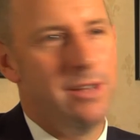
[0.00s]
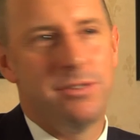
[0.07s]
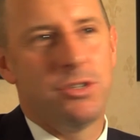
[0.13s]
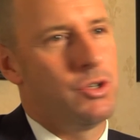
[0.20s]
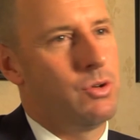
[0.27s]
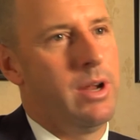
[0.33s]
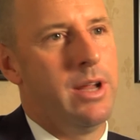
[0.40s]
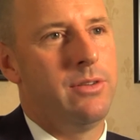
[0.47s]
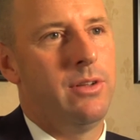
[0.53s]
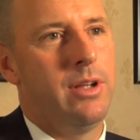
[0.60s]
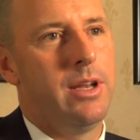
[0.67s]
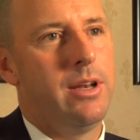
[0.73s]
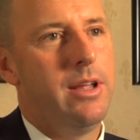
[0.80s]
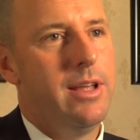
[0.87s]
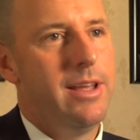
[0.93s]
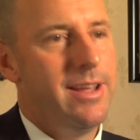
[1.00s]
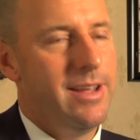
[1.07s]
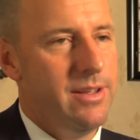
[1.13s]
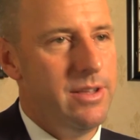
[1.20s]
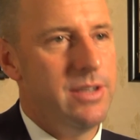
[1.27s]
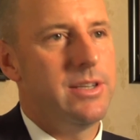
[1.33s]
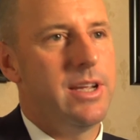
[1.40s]
doesn't translate.
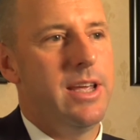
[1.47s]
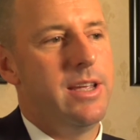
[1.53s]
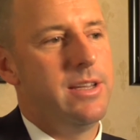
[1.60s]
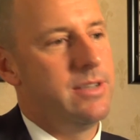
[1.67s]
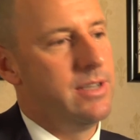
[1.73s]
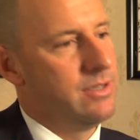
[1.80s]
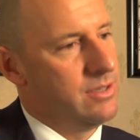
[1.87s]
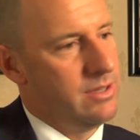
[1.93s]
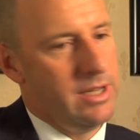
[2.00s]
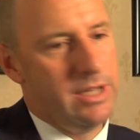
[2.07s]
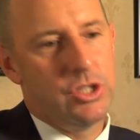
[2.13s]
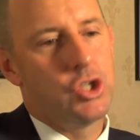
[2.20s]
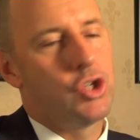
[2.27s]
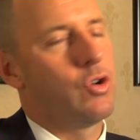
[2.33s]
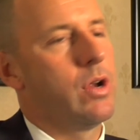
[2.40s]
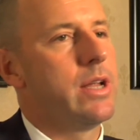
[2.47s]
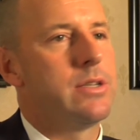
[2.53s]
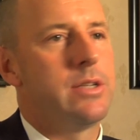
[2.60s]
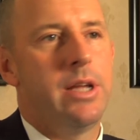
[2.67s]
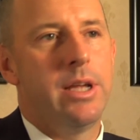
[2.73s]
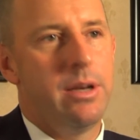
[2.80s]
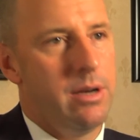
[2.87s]
In this case, it's
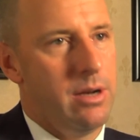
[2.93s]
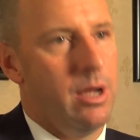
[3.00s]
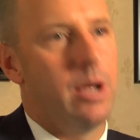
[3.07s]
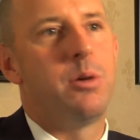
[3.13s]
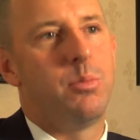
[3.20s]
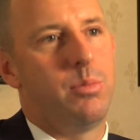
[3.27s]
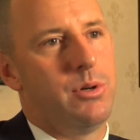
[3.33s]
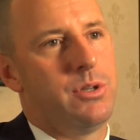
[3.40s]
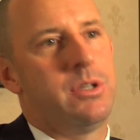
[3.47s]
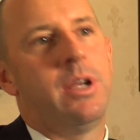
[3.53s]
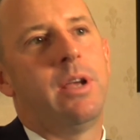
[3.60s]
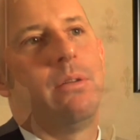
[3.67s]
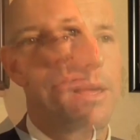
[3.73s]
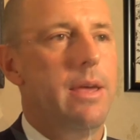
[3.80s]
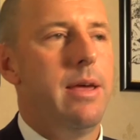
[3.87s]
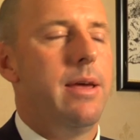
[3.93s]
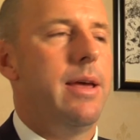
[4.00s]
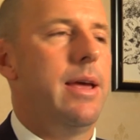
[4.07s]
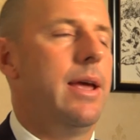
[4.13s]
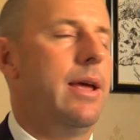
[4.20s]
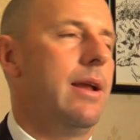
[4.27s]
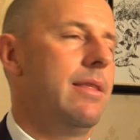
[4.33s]
translated 100%.
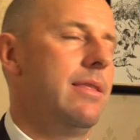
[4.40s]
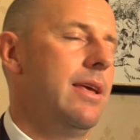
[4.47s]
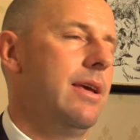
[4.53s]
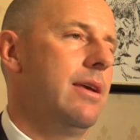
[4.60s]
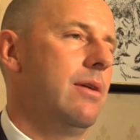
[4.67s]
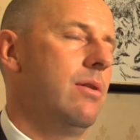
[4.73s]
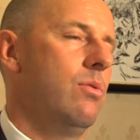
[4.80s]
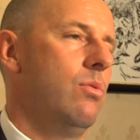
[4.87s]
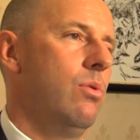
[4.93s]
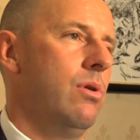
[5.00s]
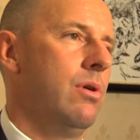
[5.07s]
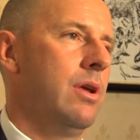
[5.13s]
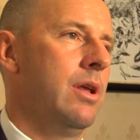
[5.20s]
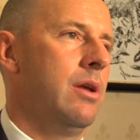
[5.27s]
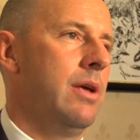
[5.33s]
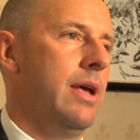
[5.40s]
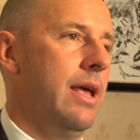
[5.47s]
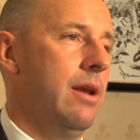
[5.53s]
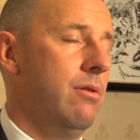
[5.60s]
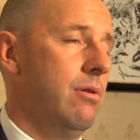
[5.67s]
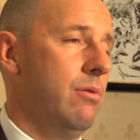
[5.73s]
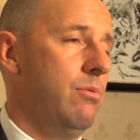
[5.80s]
And I think we're going to
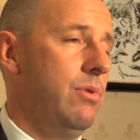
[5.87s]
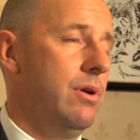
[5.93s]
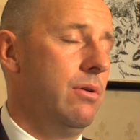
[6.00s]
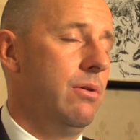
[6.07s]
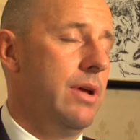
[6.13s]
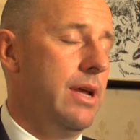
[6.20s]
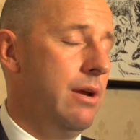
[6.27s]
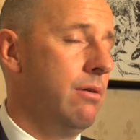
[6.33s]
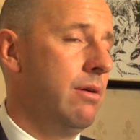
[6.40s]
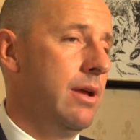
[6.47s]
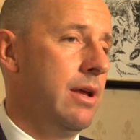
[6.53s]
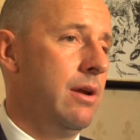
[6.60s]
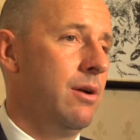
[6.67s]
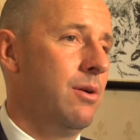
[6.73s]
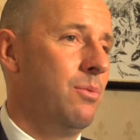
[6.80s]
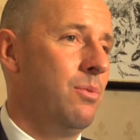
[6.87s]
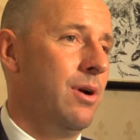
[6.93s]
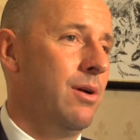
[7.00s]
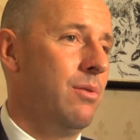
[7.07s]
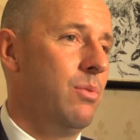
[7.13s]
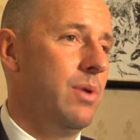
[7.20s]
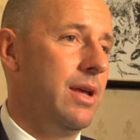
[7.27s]
enter a real era here
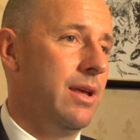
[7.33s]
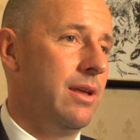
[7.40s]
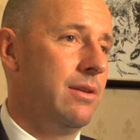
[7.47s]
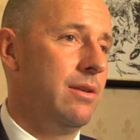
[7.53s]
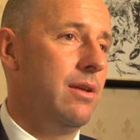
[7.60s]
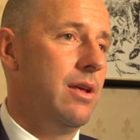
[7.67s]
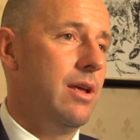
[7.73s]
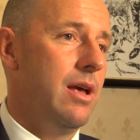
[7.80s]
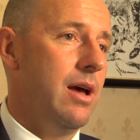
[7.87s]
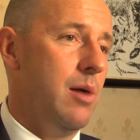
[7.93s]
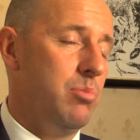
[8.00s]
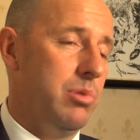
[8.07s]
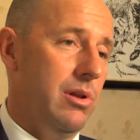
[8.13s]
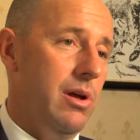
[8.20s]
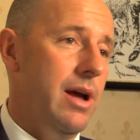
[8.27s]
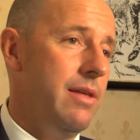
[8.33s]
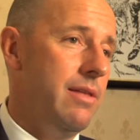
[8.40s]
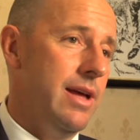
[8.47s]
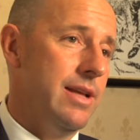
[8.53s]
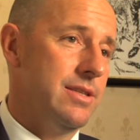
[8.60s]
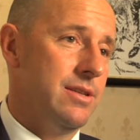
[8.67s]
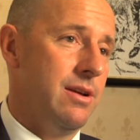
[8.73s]
where we can apply
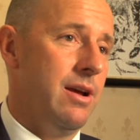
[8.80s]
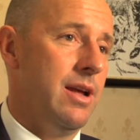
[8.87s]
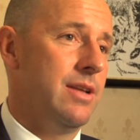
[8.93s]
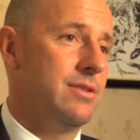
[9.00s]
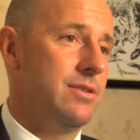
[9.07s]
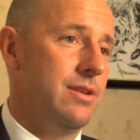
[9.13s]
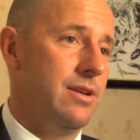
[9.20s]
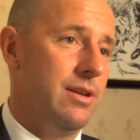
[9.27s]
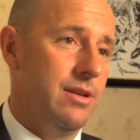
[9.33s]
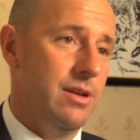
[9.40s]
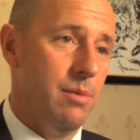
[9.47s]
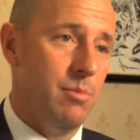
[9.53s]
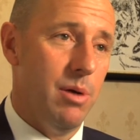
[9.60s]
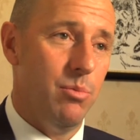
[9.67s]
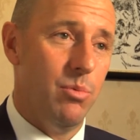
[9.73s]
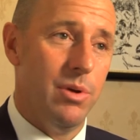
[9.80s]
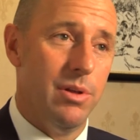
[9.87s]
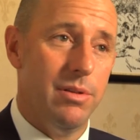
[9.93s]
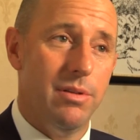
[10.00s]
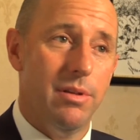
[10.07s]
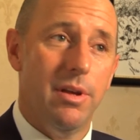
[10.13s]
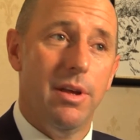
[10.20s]
that science to come up
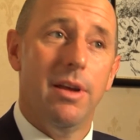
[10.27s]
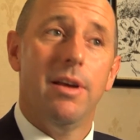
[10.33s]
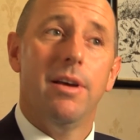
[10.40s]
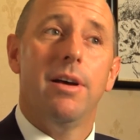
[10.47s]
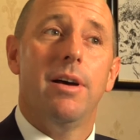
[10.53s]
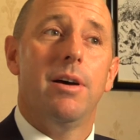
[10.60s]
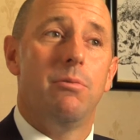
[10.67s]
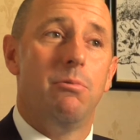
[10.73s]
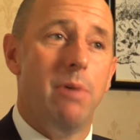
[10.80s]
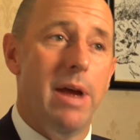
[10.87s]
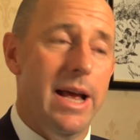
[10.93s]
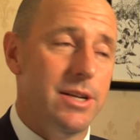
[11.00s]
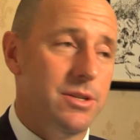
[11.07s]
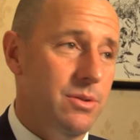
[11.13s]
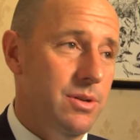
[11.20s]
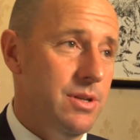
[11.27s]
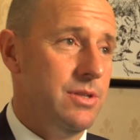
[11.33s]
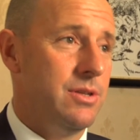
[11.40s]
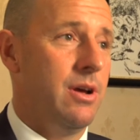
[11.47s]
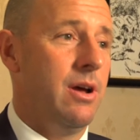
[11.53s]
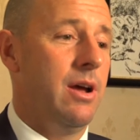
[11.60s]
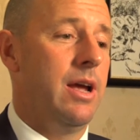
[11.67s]
with rationally
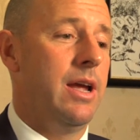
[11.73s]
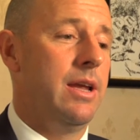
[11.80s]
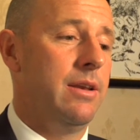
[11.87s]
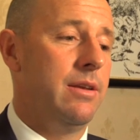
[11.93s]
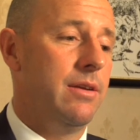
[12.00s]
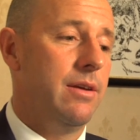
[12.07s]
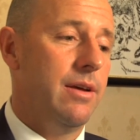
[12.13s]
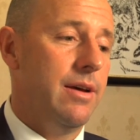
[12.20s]
designed,